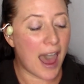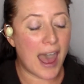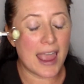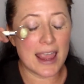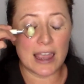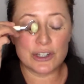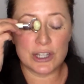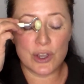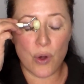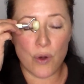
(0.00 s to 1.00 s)
I
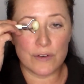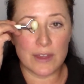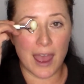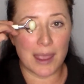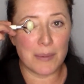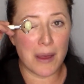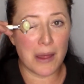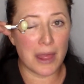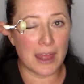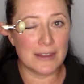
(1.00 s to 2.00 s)
actually go over the
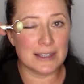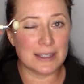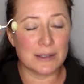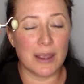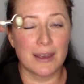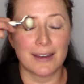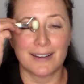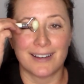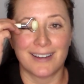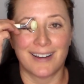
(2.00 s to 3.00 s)
eyeball and this is,
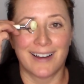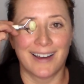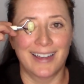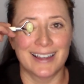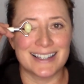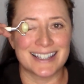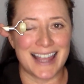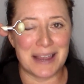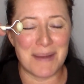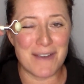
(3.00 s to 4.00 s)
this is
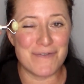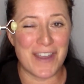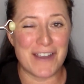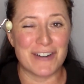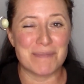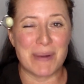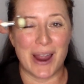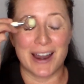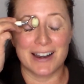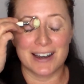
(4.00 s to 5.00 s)
like my favorite
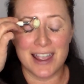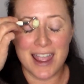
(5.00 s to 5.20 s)
part.